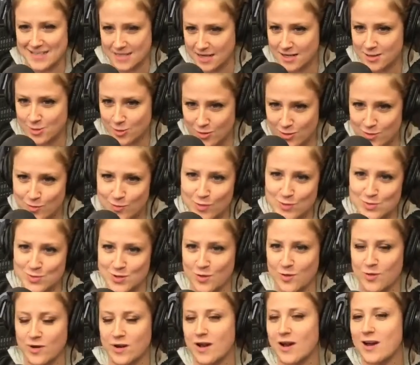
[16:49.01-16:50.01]
And I told him what was
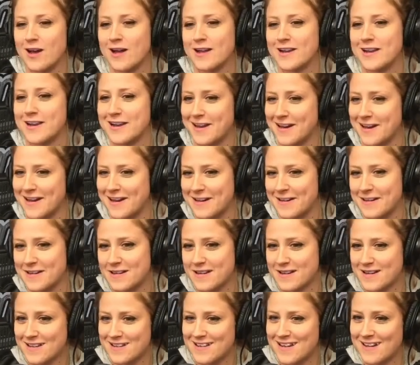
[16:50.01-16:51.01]
going on, and uh,
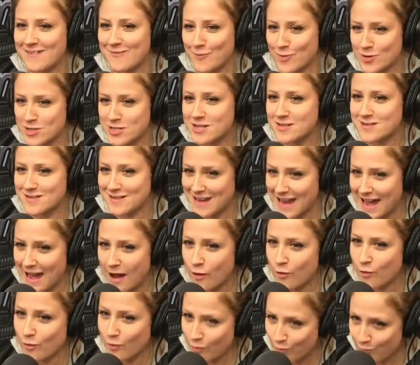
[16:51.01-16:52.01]
would
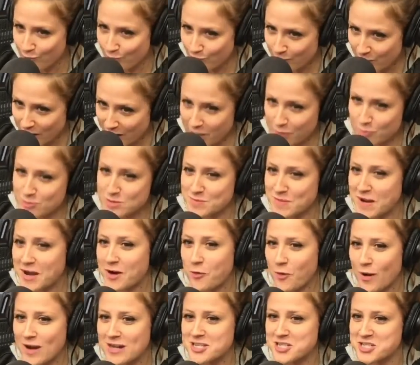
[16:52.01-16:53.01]
now here was my
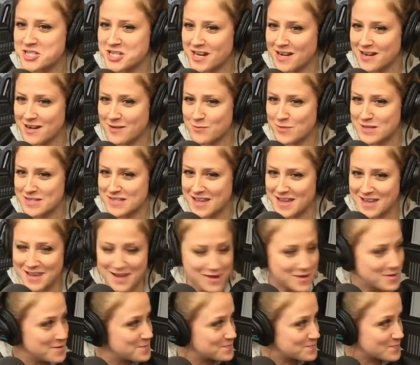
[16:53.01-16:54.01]
question. It You're was a like.
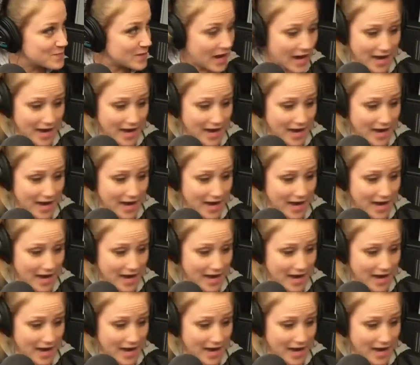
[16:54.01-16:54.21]
Snitch.